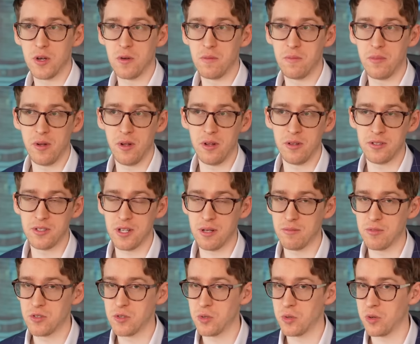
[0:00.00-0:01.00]
build some
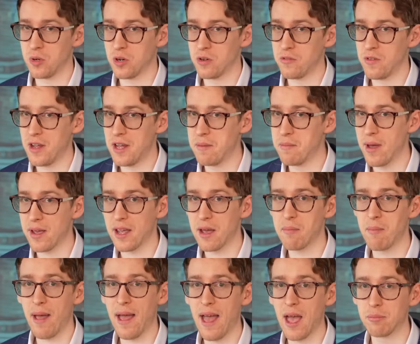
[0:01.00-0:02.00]
sort of a
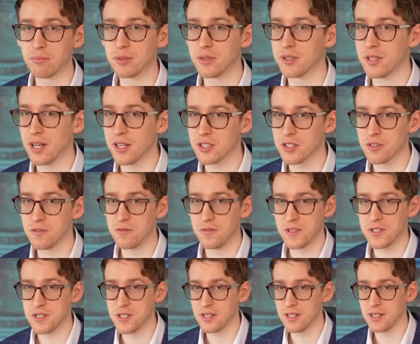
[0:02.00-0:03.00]
megapack production
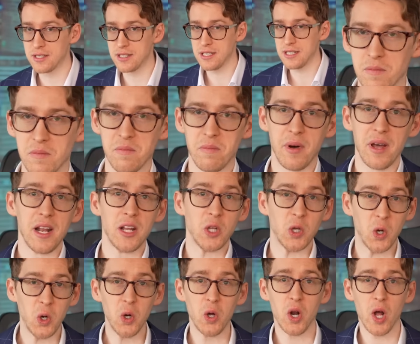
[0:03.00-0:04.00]
facility, but it
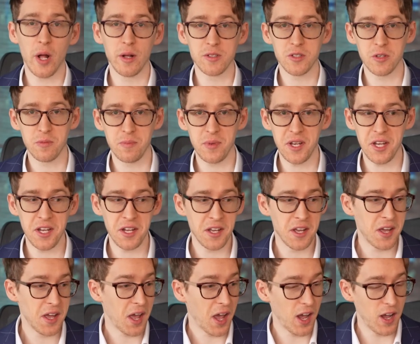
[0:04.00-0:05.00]
could also be
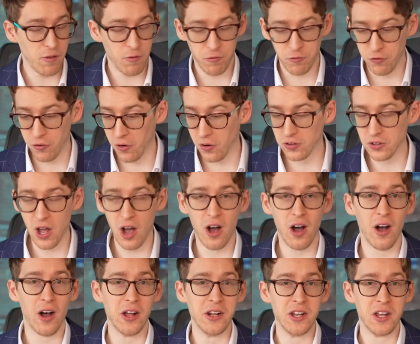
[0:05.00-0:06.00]
a
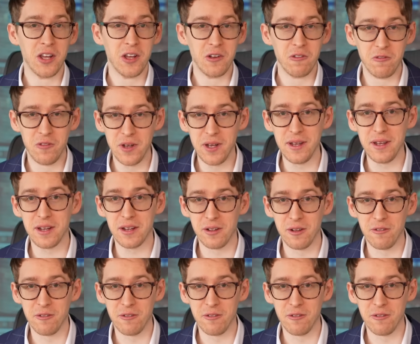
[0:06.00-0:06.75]
full-on vehicle